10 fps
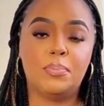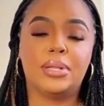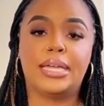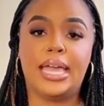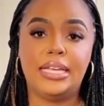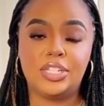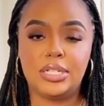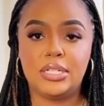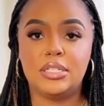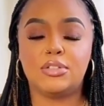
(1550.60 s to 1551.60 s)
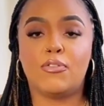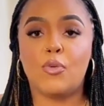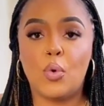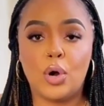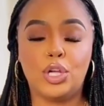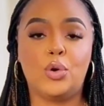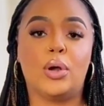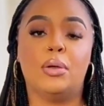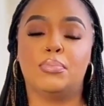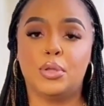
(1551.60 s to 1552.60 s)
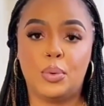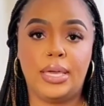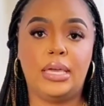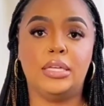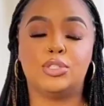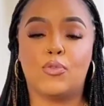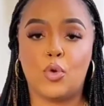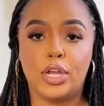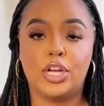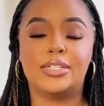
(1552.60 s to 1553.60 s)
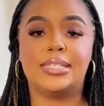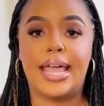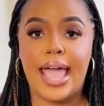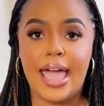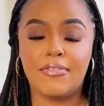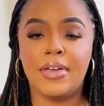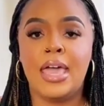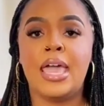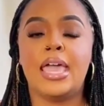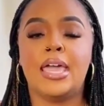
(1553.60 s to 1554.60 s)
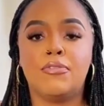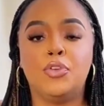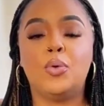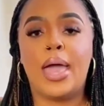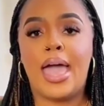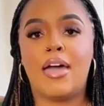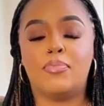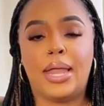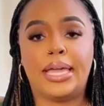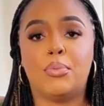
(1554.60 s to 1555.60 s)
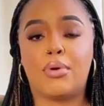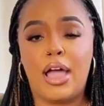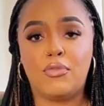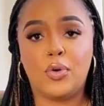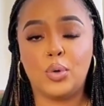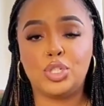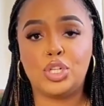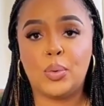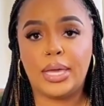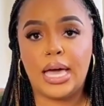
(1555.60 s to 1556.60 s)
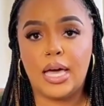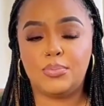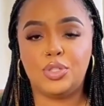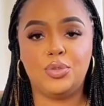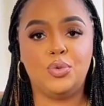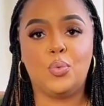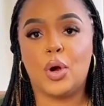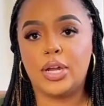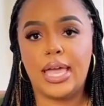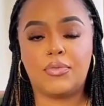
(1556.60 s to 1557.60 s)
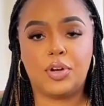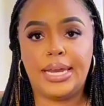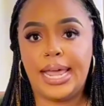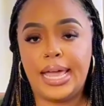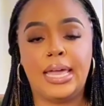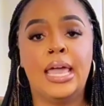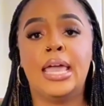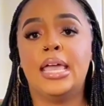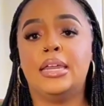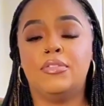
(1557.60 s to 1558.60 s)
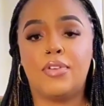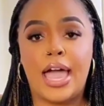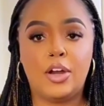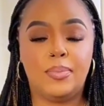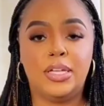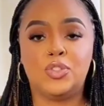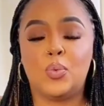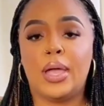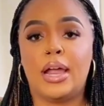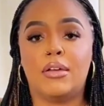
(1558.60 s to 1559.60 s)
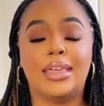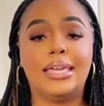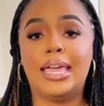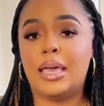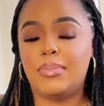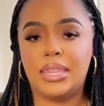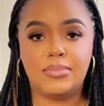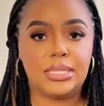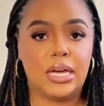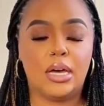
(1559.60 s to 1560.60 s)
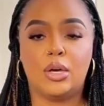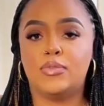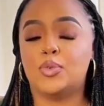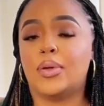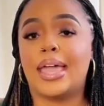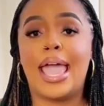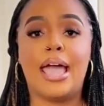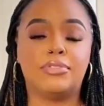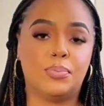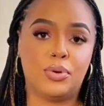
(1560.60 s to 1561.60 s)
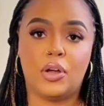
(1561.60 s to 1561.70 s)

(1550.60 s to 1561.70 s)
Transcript: Marriage as a mirror, not a cage. Mira's marriage is strong, but not because Rogov controls her. It's strong because they both believe in choice.